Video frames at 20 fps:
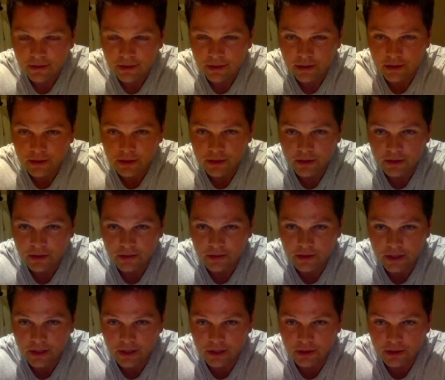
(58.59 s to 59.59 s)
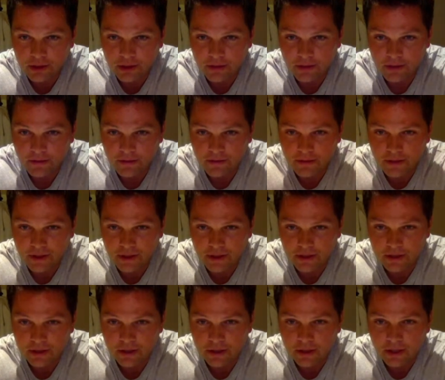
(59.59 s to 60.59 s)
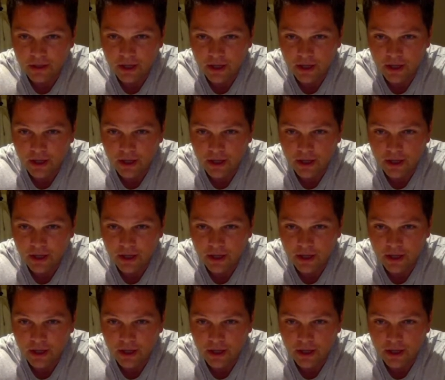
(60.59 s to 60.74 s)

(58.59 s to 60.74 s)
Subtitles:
it just looks like a shark and a fish.